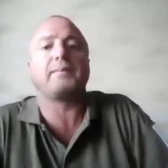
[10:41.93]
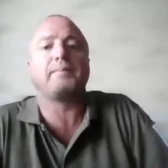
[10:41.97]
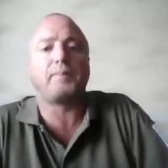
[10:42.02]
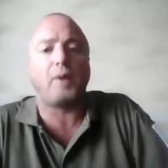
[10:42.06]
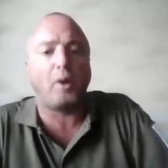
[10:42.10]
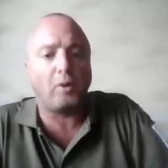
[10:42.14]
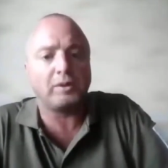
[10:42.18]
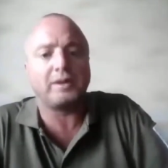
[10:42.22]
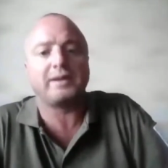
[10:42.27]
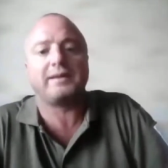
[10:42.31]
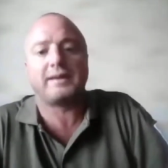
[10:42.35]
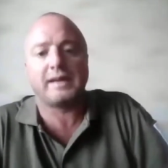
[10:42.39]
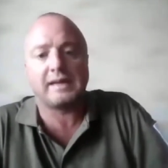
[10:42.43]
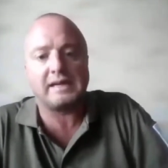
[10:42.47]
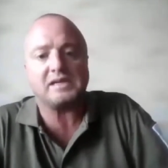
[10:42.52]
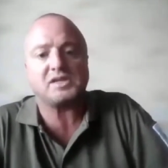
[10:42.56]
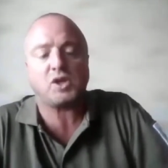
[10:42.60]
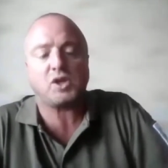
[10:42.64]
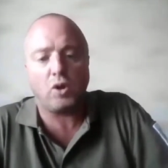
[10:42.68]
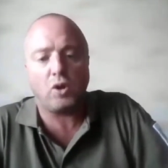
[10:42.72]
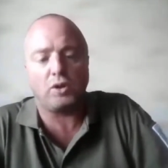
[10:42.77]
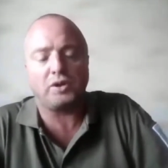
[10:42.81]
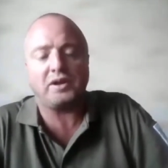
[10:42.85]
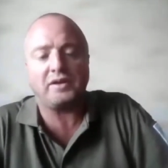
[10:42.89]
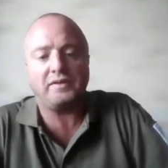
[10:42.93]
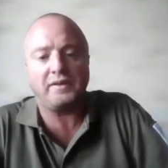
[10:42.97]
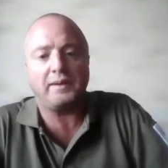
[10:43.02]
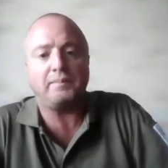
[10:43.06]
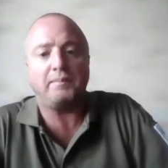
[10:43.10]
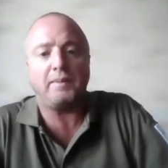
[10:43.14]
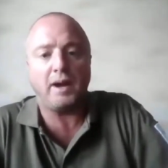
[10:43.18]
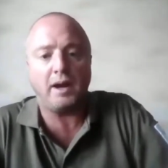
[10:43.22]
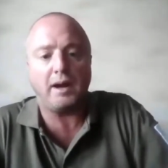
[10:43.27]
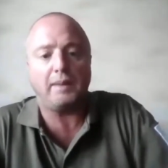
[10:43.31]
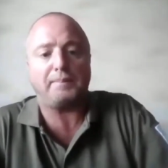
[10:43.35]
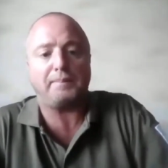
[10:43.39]
The only thing that's holding them
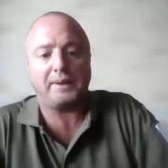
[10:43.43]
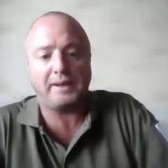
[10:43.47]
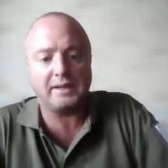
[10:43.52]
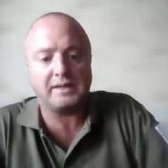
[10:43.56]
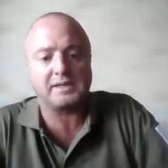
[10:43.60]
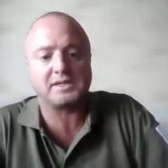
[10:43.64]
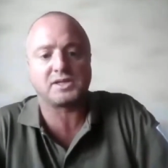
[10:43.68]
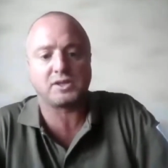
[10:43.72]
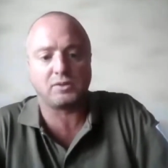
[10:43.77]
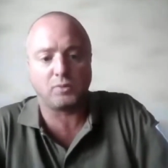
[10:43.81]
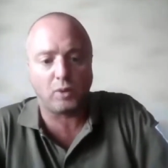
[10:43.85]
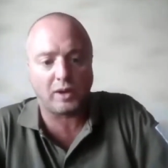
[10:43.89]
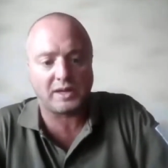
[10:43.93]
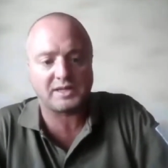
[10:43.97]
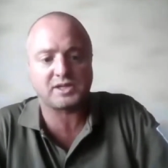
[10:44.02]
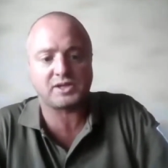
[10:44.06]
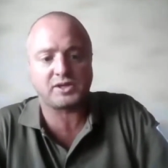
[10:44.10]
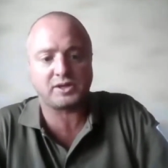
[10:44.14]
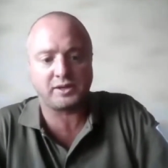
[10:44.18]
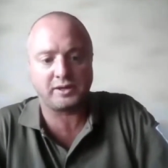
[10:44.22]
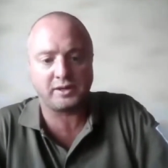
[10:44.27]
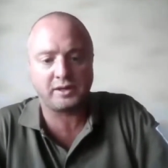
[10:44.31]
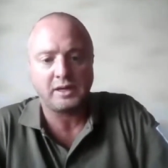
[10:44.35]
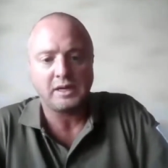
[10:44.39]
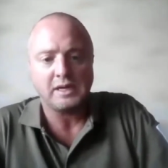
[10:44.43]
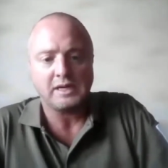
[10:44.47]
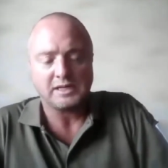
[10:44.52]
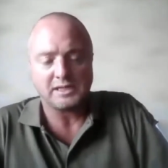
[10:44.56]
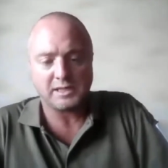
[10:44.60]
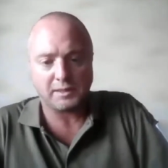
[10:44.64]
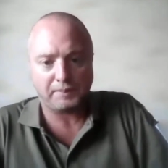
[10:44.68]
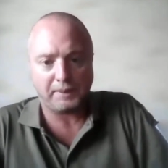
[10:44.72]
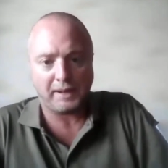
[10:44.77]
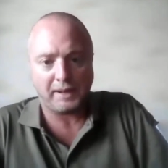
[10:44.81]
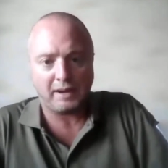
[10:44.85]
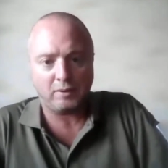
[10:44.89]
up is the Western
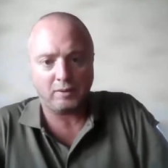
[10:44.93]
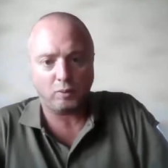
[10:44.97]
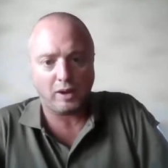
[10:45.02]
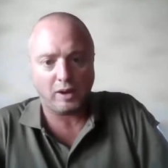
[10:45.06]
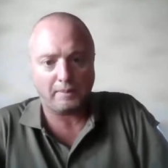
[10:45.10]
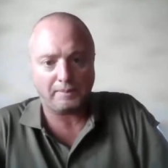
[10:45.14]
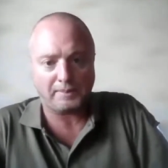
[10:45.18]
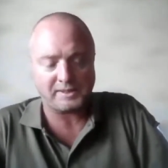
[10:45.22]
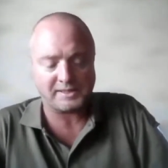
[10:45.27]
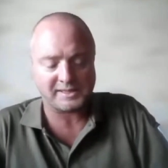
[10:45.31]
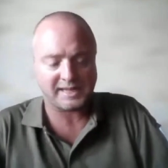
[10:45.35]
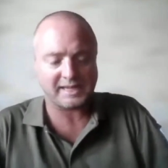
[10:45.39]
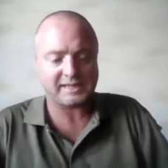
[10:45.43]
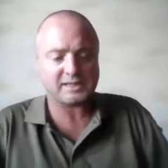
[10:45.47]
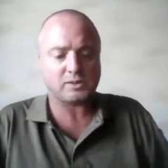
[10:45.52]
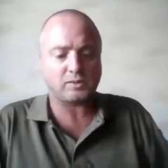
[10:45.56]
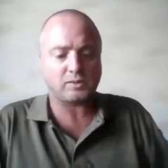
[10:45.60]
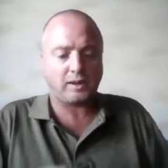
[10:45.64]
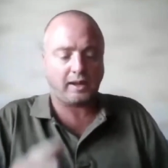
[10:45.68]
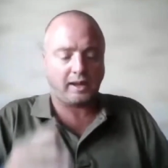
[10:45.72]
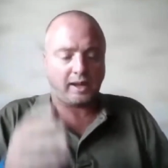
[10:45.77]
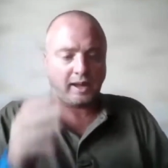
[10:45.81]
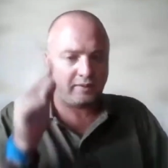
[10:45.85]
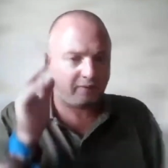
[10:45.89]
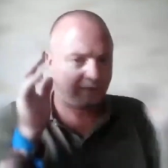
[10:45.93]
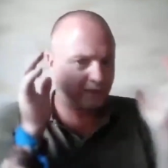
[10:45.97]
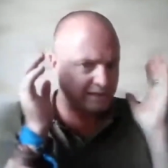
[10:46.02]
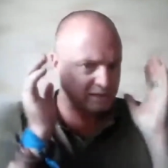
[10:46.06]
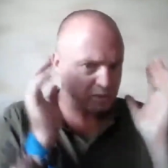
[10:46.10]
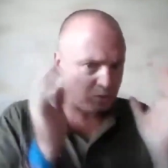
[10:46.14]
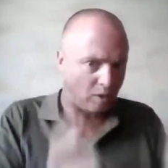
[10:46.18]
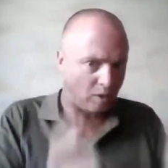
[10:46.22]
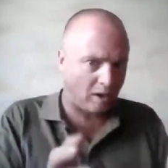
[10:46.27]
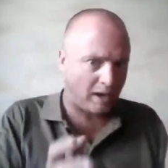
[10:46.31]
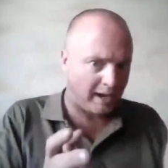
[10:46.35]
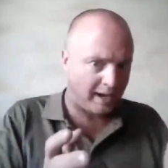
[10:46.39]
supplied weapons. That's and that's
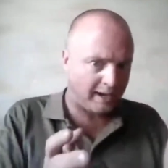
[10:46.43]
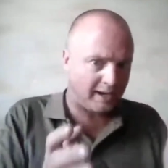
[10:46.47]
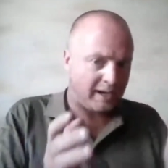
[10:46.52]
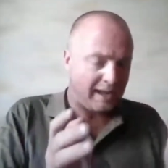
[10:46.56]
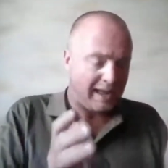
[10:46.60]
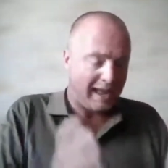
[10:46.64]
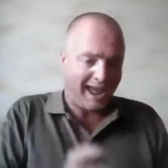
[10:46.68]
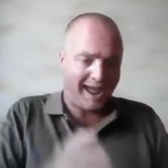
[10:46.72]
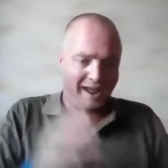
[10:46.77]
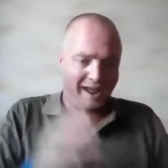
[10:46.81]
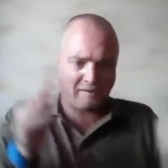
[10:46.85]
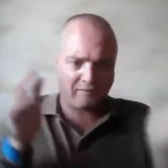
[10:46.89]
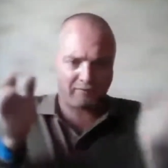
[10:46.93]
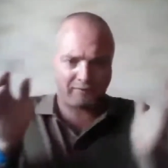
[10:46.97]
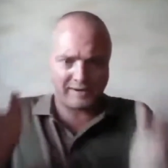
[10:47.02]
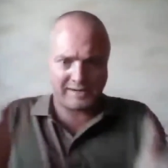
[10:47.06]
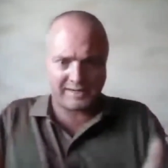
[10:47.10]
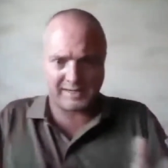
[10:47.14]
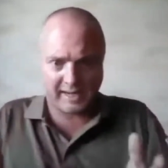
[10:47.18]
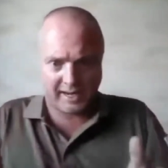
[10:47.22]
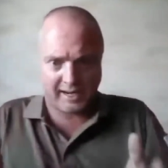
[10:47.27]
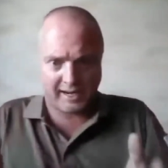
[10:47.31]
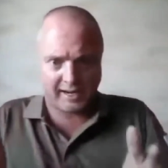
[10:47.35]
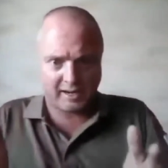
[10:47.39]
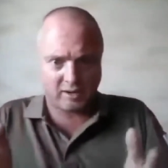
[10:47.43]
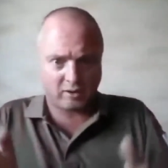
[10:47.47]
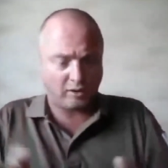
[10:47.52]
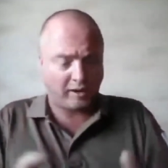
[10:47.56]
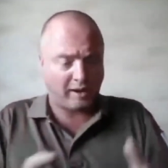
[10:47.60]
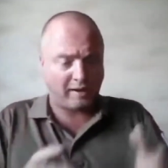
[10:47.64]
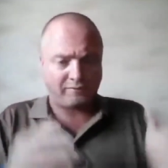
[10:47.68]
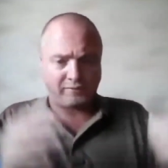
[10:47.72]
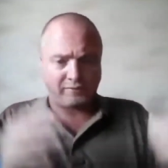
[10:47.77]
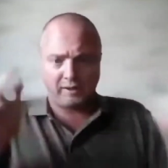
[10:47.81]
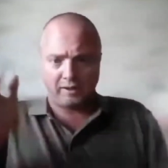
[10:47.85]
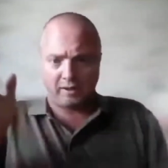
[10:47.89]
why every day or
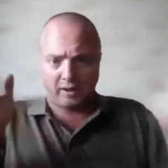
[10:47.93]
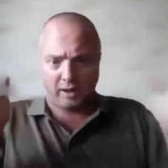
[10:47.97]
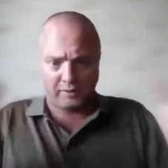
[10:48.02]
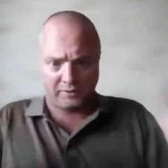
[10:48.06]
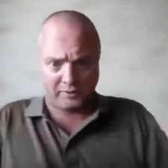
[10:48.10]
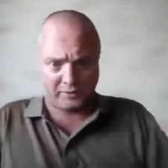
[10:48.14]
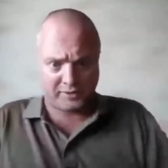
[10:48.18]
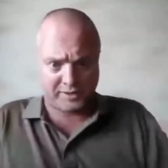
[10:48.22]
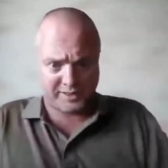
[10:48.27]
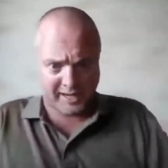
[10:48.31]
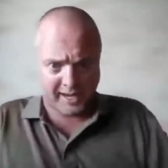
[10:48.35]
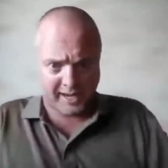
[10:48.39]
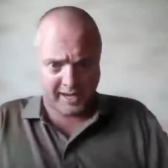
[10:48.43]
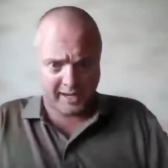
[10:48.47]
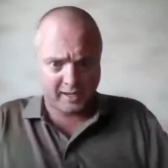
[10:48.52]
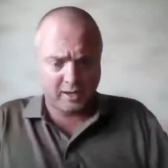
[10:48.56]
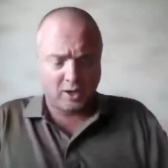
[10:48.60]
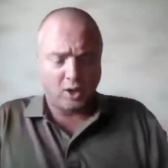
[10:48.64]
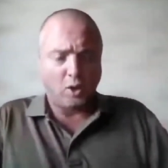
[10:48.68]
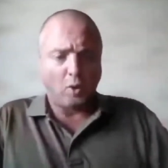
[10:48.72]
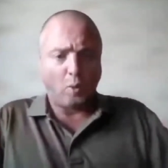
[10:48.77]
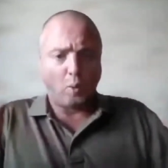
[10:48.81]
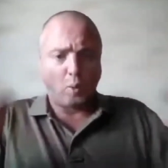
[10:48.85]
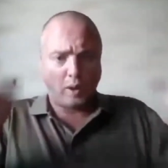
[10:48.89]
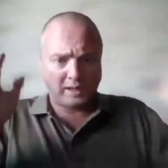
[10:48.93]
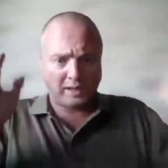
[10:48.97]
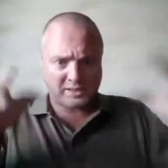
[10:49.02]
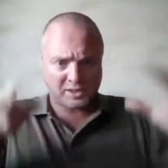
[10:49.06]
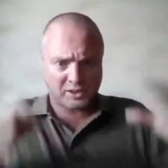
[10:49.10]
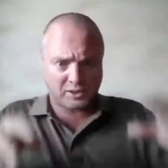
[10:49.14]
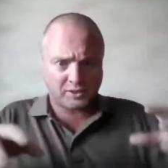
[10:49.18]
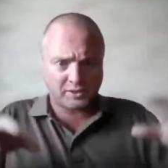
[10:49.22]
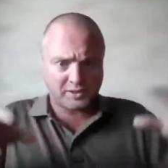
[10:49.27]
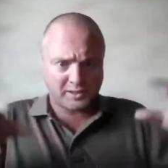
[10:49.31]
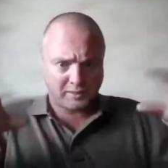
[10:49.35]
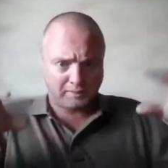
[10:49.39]
every other day,
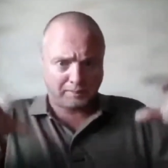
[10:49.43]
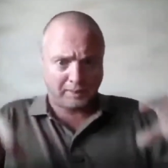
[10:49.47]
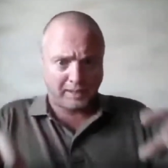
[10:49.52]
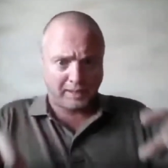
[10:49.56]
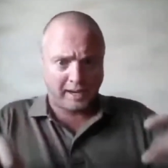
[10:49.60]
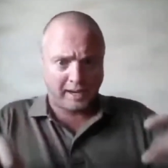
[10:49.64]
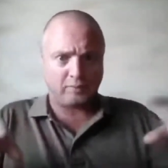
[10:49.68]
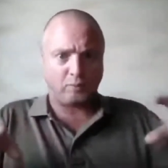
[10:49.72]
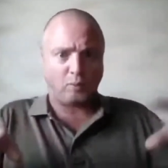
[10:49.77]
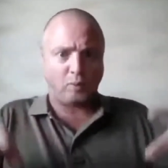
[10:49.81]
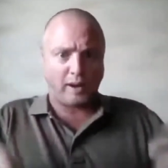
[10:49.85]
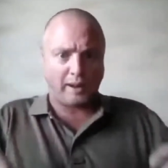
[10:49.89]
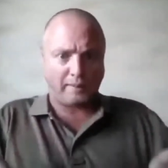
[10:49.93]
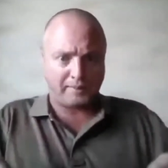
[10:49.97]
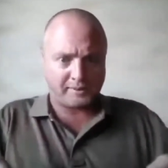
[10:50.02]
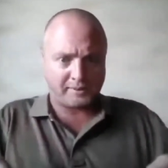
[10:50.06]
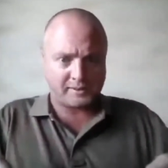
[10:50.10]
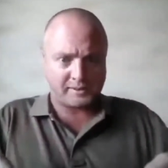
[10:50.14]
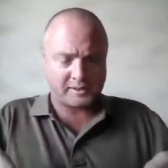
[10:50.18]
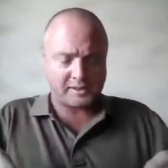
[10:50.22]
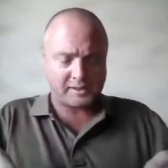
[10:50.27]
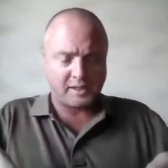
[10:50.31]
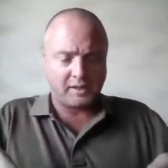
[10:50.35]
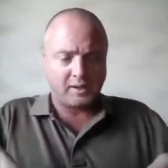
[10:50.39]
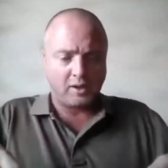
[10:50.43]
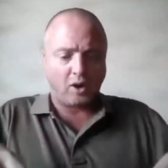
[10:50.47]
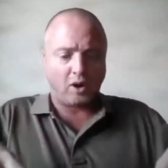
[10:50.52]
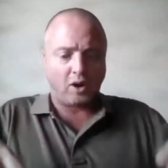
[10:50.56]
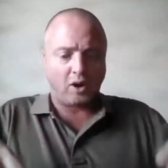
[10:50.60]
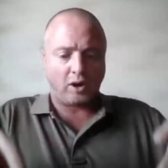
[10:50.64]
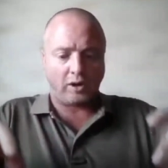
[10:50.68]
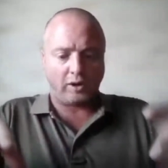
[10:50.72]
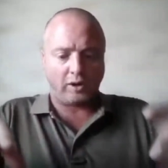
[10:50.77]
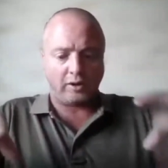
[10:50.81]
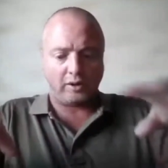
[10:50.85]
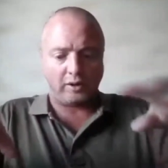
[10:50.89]
Western supplied weapons
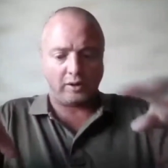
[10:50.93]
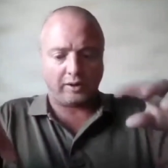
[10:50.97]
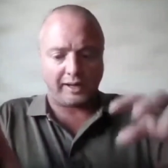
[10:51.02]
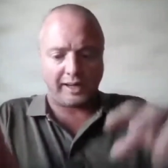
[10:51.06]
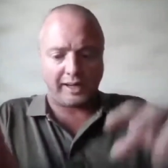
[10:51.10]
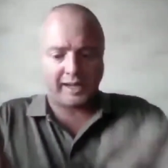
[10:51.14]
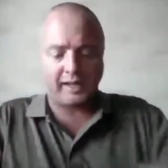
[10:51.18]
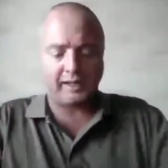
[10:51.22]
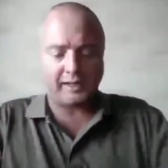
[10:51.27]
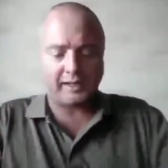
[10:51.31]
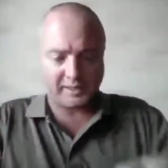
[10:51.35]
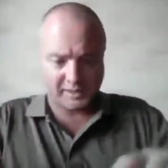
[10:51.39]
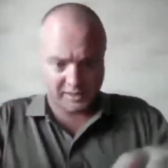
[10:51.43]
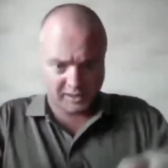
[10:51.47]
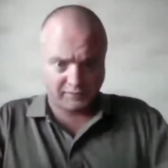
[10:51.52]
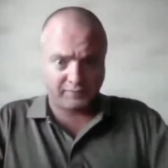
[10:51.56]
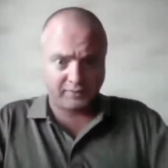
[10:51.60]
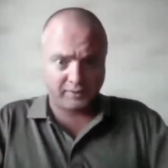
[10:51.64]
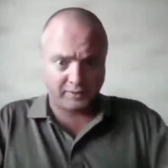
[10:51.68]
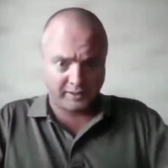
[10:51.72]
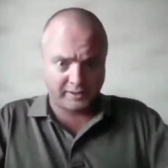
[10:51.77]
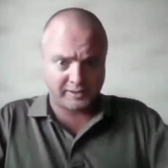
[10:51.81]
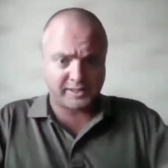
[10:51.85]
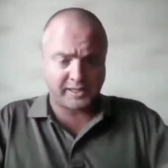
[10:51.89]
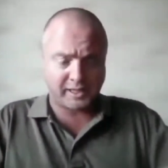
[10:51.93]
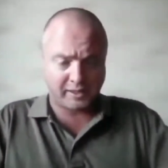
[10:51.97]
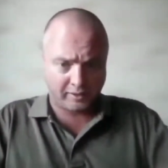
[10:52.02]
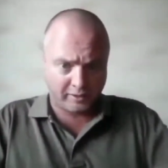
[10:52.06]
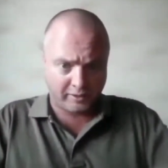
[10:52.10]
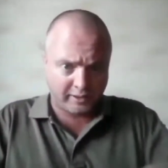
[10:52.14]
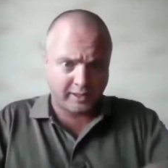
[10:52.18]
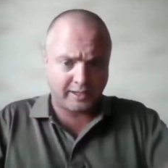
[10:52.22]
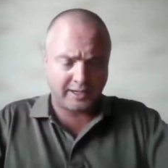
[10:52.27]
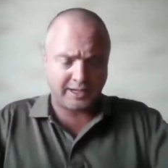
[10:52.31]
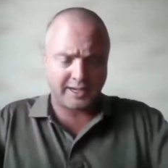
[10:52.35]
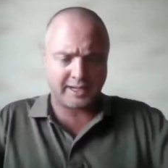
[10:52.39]
are killing civilians here in
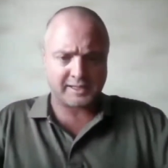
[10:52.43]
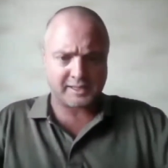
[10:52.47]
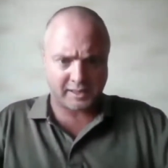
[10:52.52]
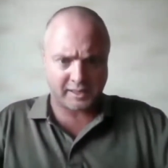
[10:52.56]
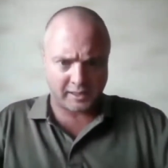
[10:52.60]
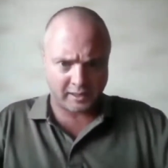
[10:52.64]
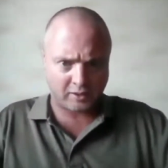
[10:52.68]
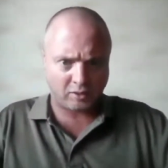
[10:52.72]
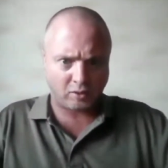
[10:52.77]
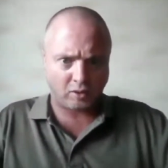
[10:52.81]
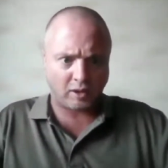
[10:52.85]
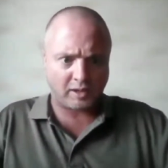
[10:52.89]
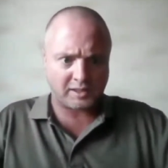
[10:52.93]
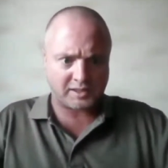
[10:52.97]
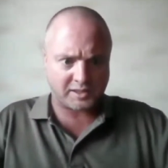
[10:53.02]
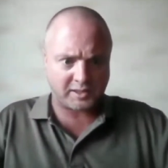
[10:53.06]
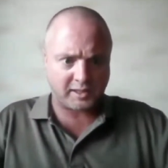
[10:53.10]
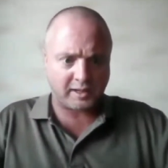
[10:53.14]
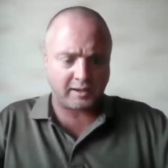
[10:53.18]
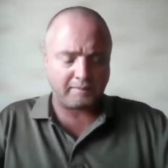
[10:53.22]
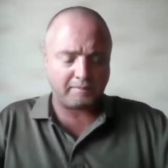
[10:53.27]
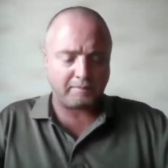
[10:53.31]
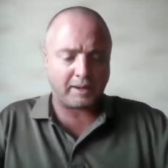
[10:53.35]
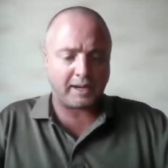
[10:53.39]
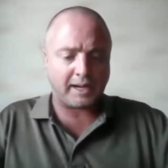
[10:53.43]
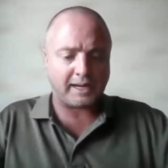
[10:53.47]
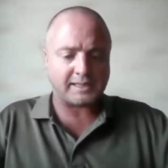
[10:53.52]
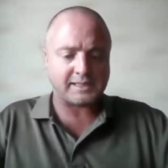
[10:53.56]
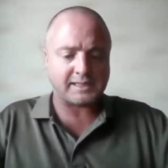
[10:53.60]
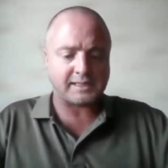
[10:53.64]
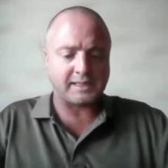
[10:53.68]
Donetsk and across Donbass.